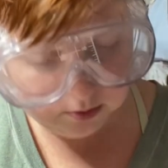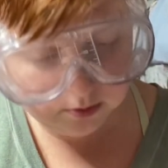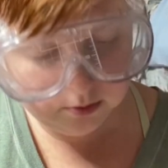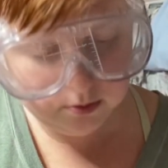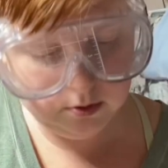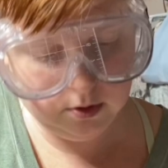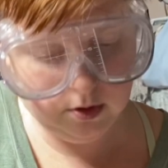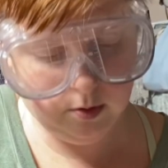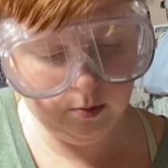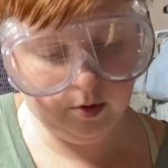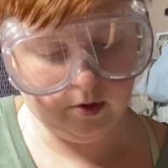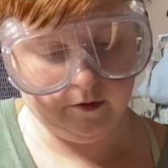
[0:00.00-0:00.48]

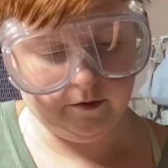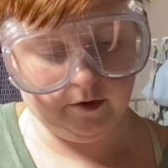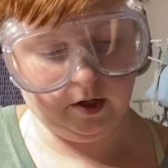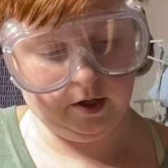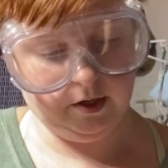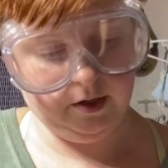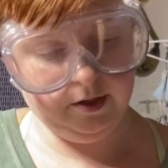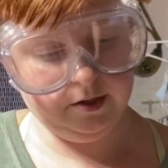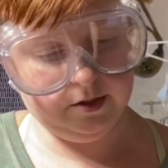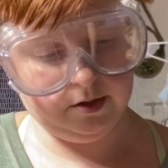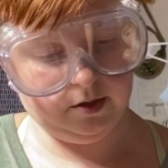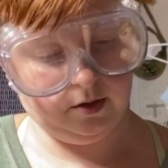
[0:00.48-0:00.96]

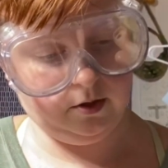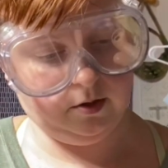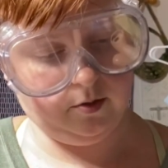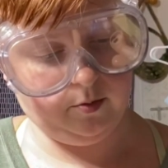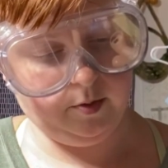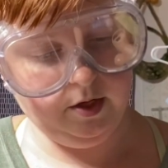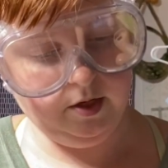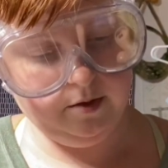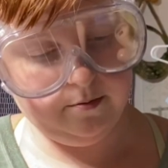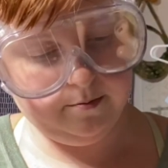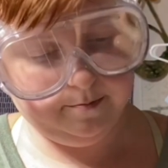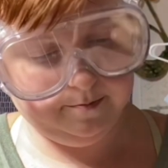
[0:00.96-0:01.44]
improvise a little
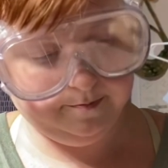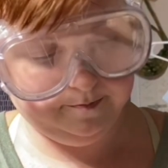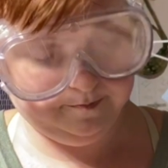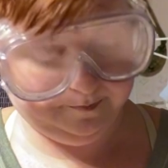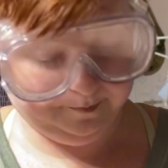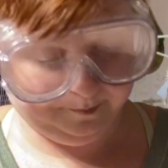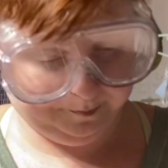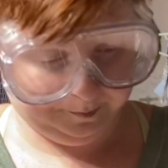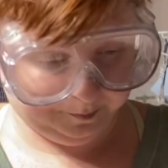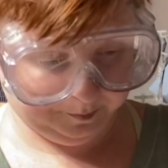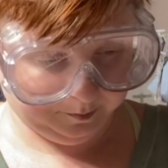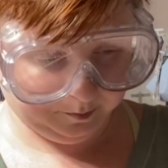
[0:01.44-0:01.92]
bit.
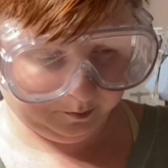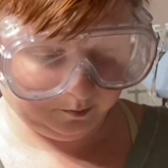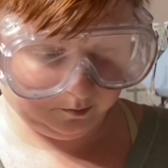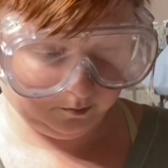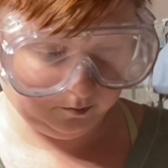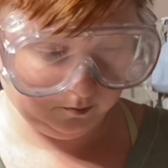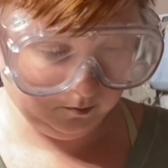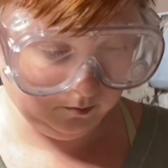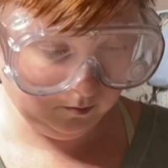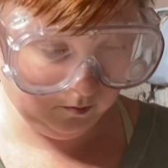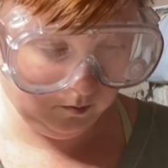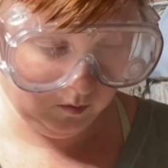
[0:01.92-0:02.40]

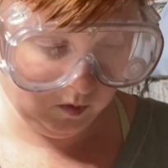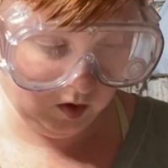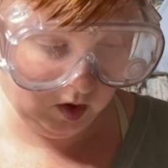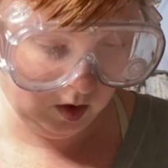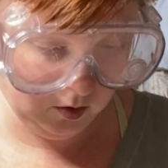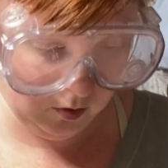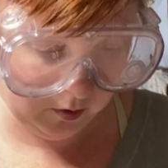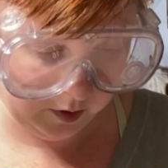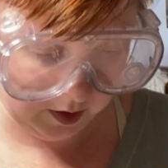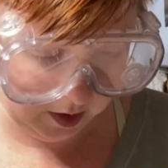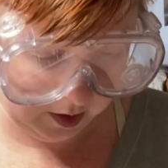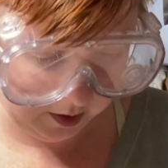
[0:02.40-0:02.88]

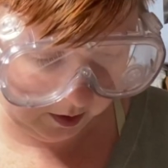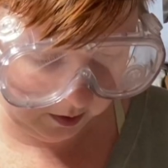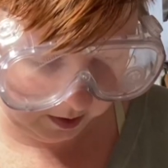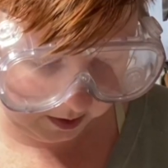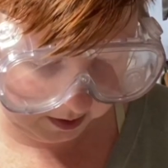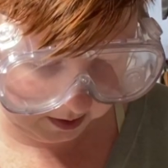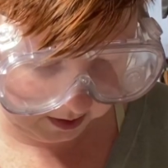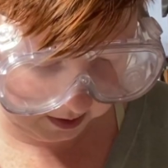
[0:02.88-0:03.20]
Okay, let's